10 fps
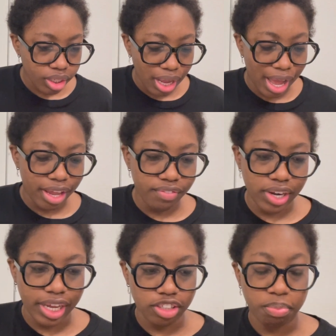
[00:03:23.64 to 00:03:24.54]
I even
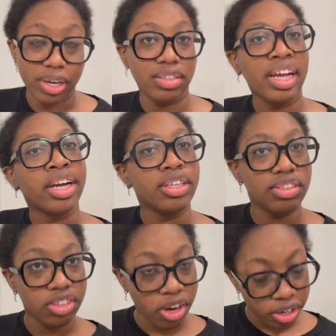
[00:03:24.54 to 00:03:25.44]
expressed that
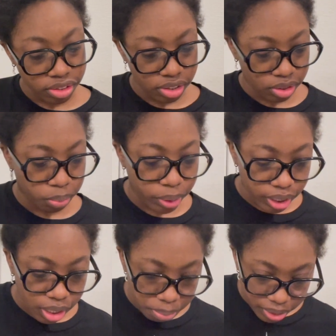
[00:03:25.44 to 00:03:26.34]
concern to the wig
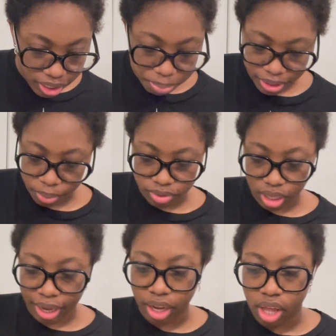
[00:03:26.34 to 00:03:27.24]
company, but they was
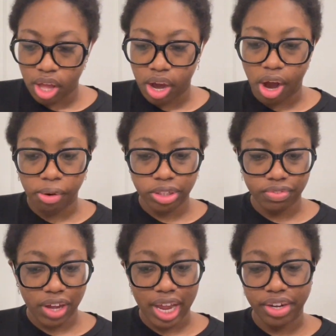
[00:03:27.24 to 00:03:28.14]
like, oh, it's
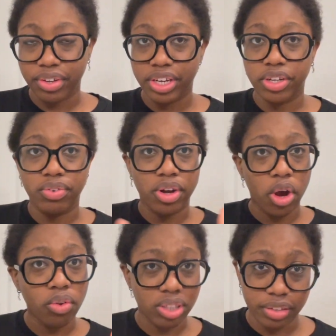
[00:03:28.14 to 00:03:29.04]
fine, you can do
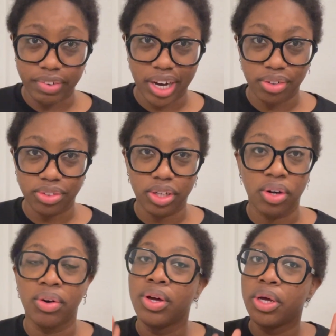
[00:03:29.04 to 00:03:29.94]
no leave out.
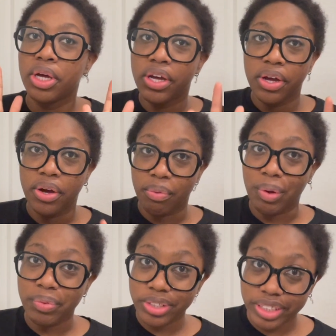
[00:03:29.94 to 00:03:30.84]
So we
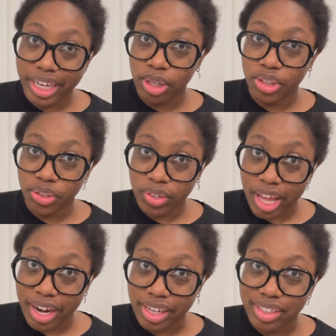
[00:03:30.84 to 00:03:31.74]
will see how true
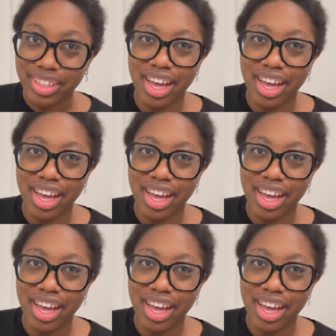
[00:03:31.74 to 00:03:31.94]
that is.